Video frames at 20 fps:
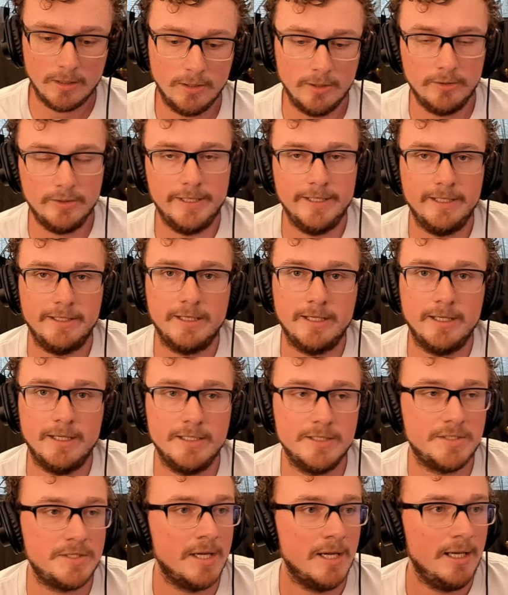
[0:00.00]
Alright
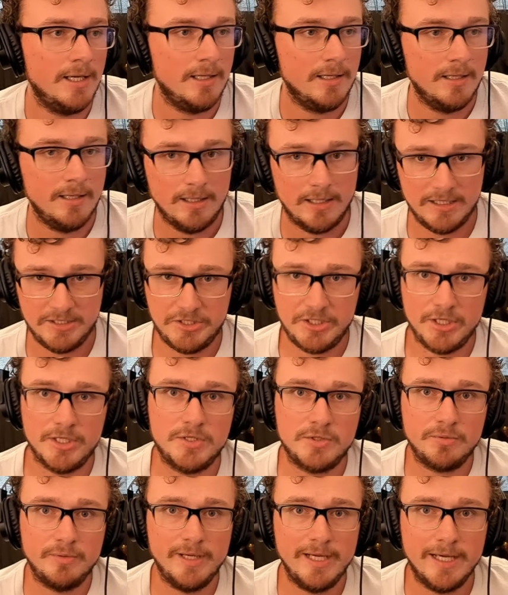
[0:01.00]
guys, I
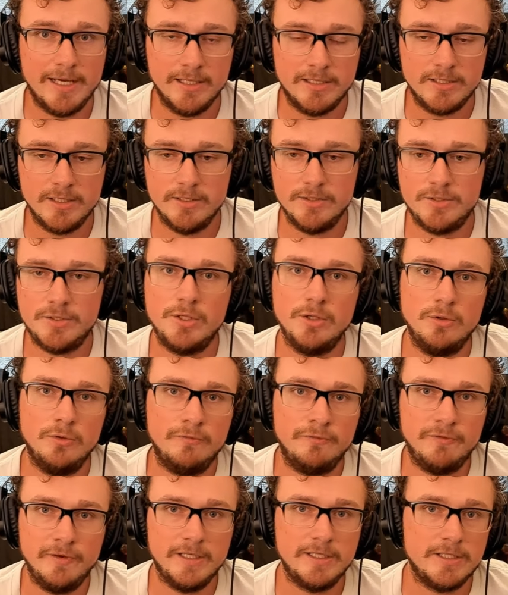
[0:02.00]
just reacted to
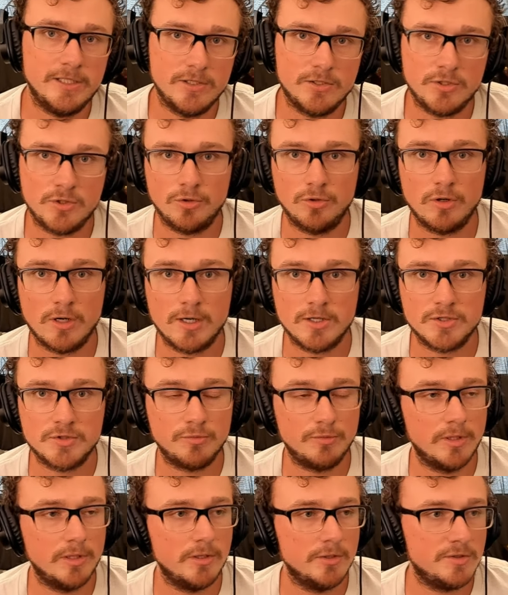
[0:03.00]
Victus
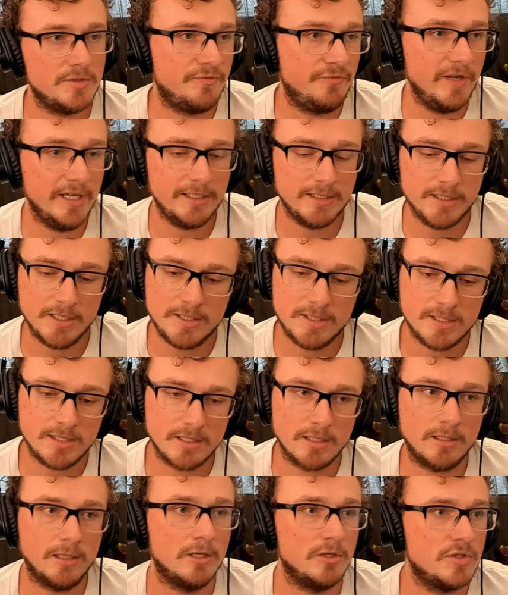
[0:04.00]
Crossroads. Victus is
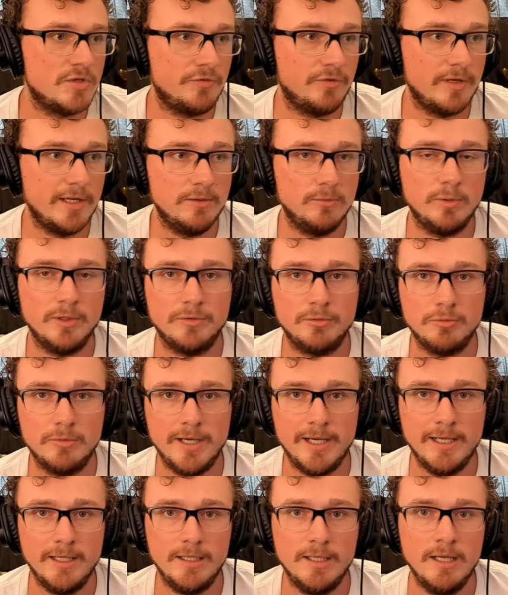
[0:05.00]
a close friend with
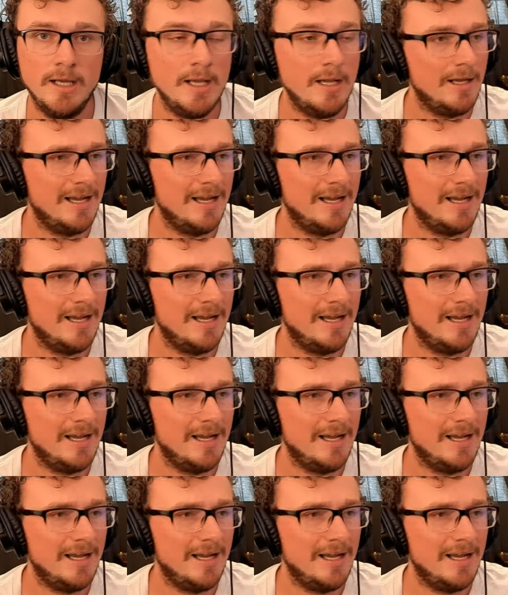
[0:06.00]
Ren.